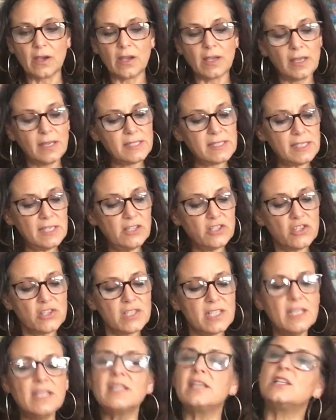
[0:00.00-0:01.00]
It's
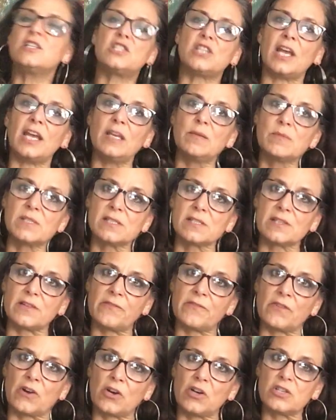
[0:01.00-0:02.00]
interesting that James is the
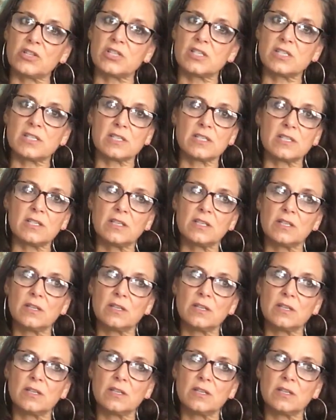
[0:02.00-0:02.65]
first